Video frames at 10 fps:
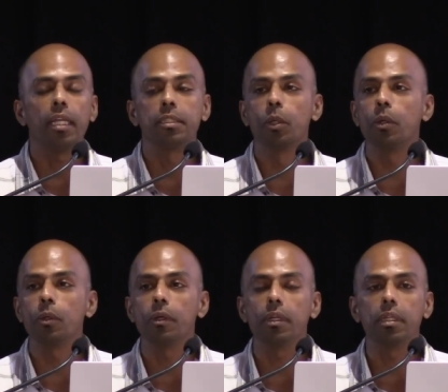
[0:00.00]
And
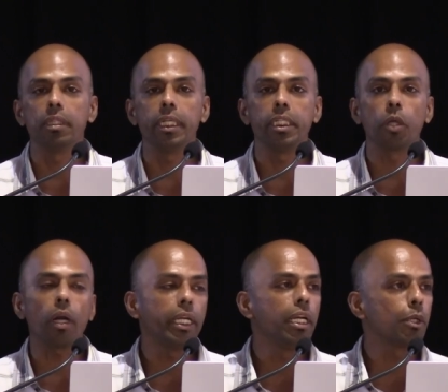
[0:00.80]
so they
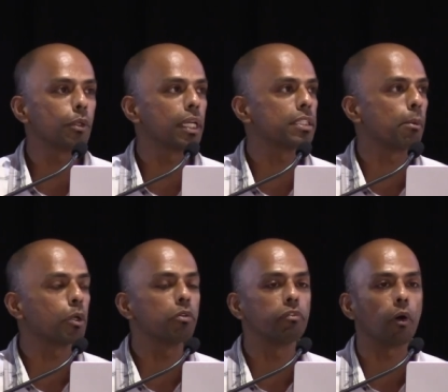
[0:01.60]
show there's a
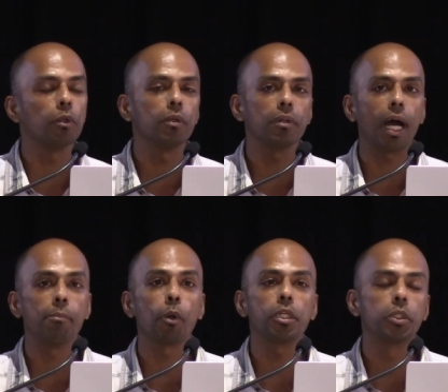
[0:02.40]
lot to follow.
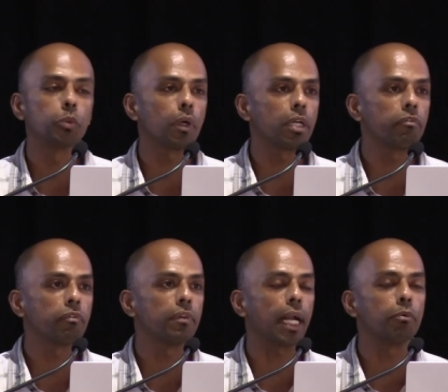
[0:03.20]
I'm not sure
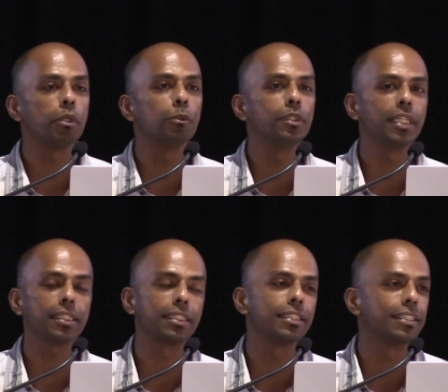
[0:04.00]
they tackled for
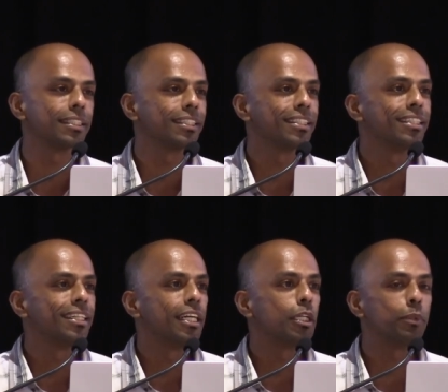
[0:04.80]
justice
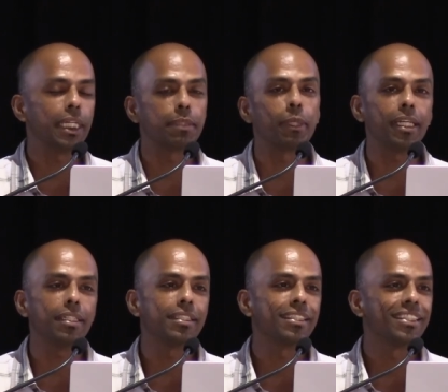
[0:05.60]
to his
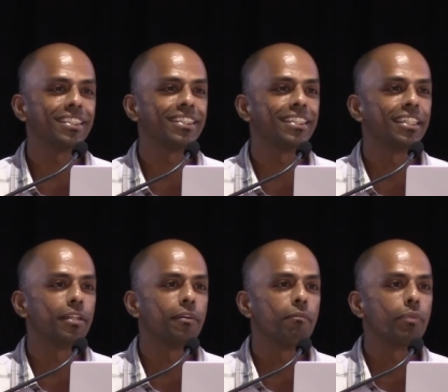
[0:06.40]
expertise.
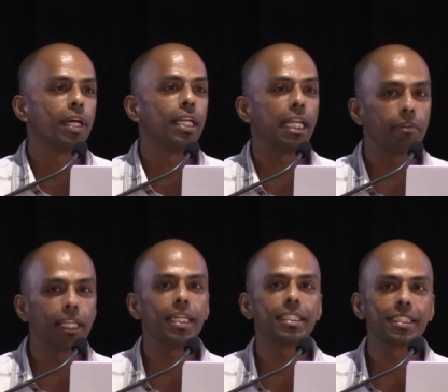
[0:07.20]

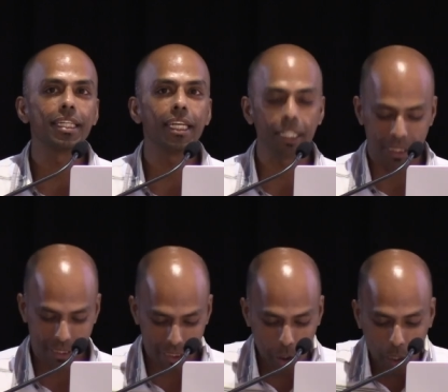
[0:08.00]
Nevertheless, here
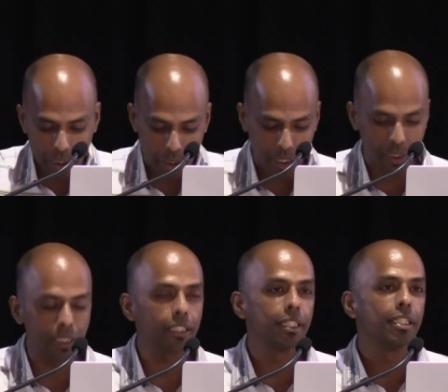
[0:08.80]
is a short
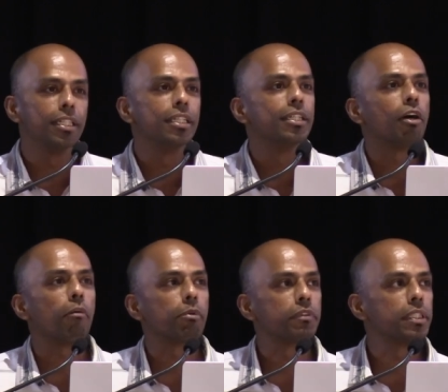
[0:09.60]
introduction
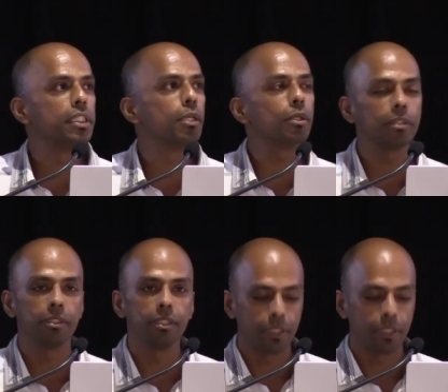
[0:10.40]
of Professor Gero.